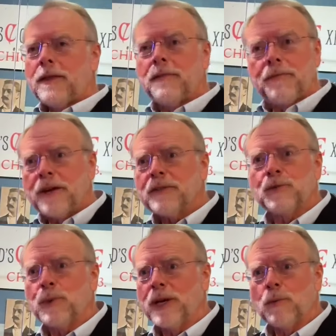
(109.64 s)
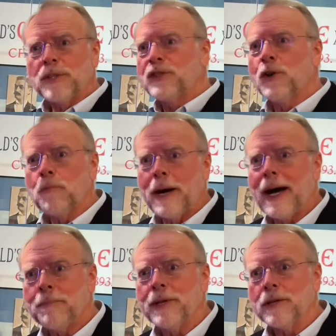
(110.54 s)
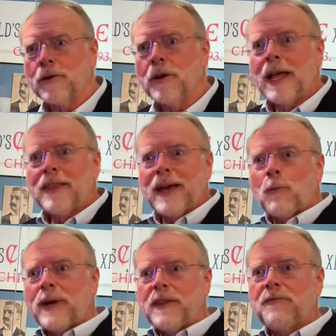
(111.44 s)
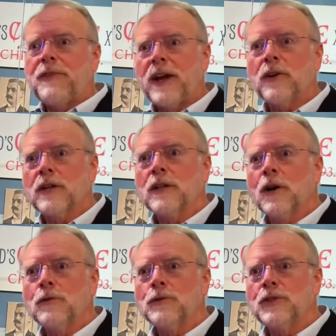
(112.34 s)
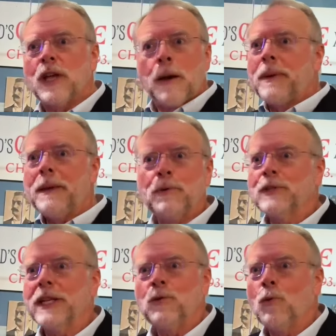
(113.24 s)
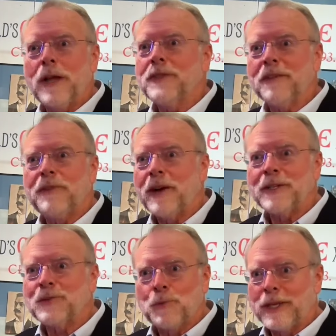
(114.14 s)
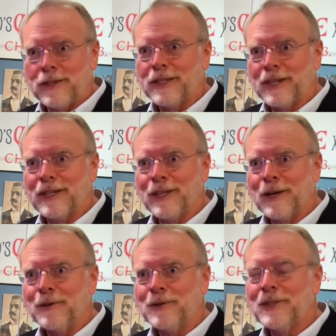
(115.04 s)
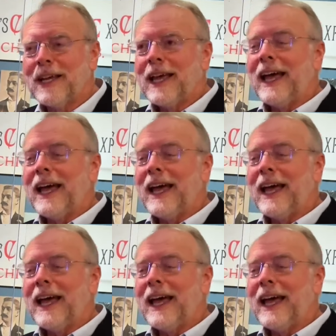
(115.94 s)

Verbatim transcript: The Ferris wheel was so popular that when the fair closed, people didn't want the Ferris wheel to close.